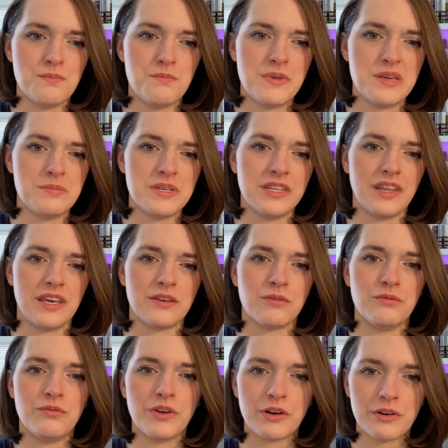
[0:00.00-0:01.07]
maybe like
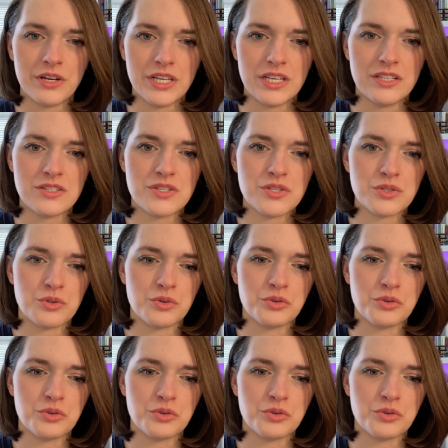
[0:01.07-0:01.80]
variants